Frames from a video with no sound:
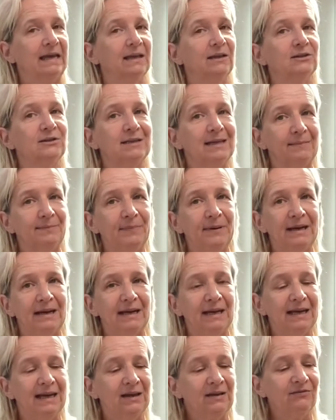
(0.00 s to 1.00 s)

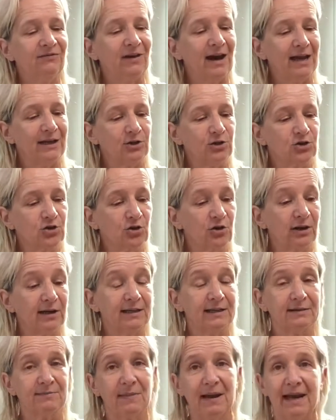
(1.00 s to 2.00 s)
Typically, Weinschorle
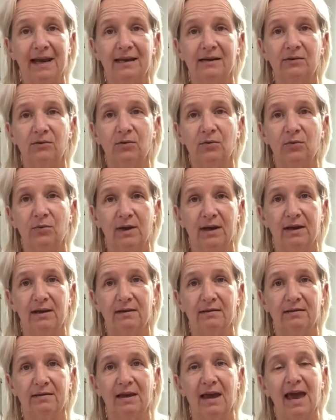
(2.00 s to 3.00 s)
is made
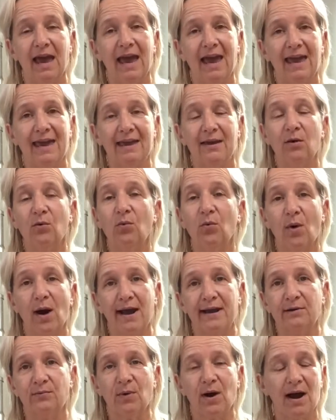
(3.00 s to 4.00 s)
with a
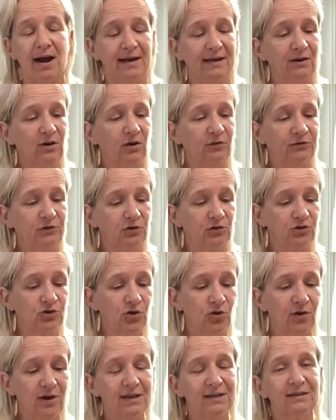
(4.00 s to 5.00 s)
white wine of your
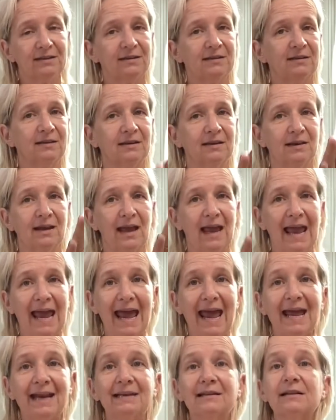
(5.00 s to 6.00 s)
choice
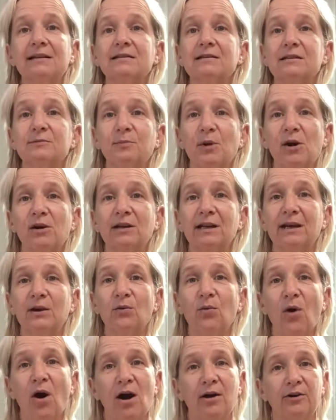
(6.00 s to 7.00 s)
and
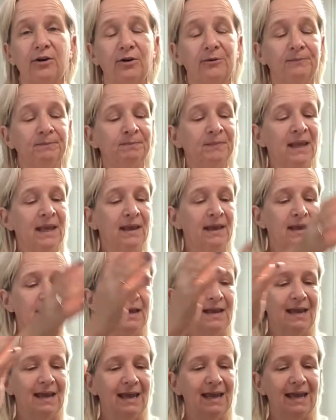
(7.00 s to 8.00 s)
sparkling water.
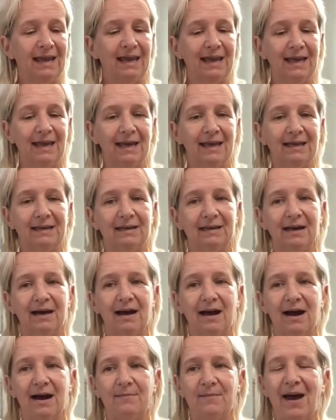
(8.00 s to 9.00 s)
It
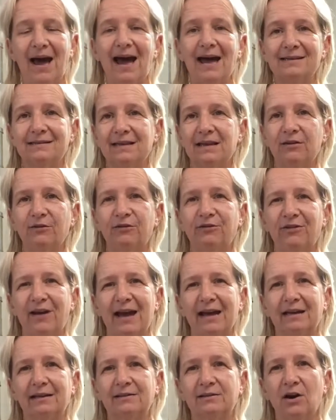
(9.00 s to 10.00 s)
has the
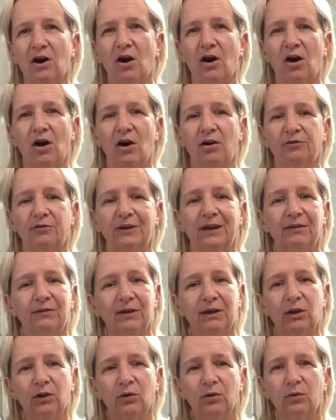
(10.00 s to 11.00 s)
effect of
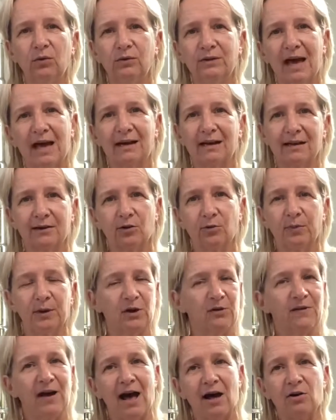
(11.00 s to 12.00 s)
giving you that little bit
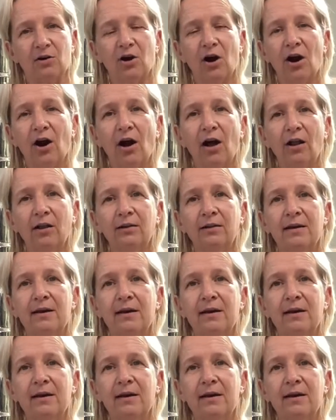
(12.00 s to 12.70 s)
of alcohol,